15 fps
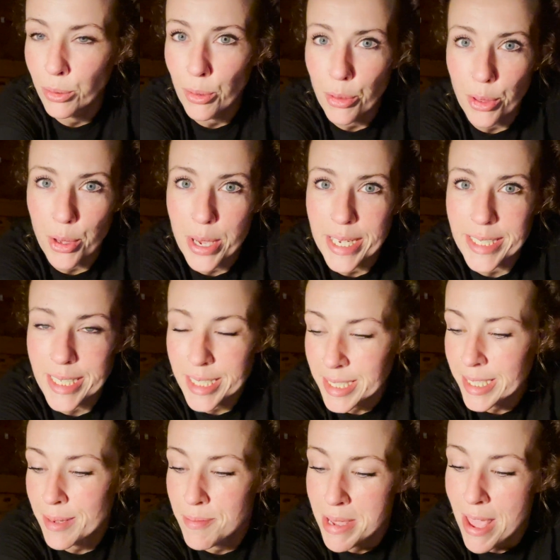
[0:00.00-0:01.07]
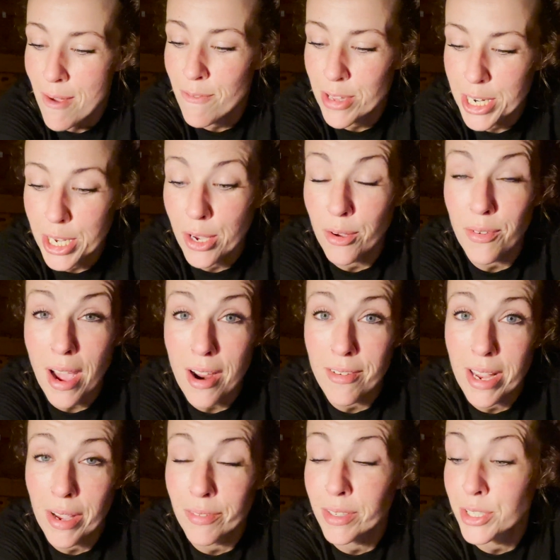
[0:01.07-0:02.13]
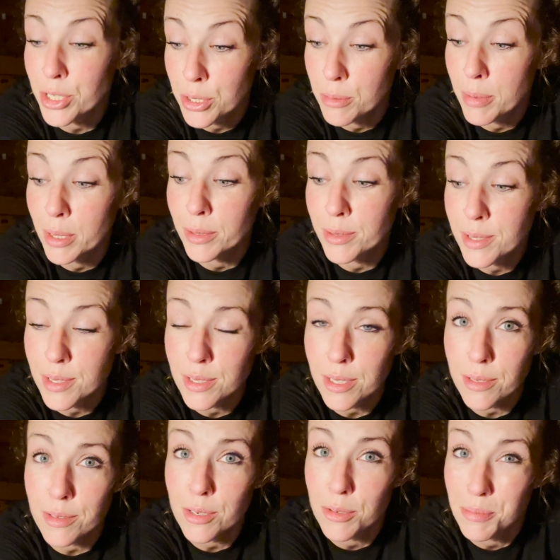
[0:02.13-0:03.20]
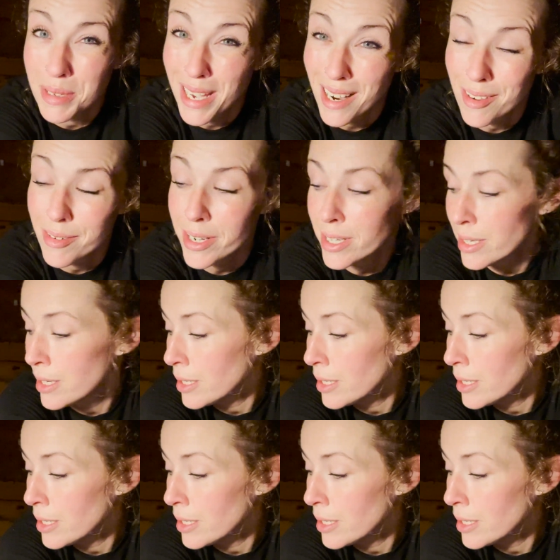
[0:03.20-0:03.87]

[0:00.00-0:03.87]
although he did send me a video of Harry having 2 bowls, so it could be Harry.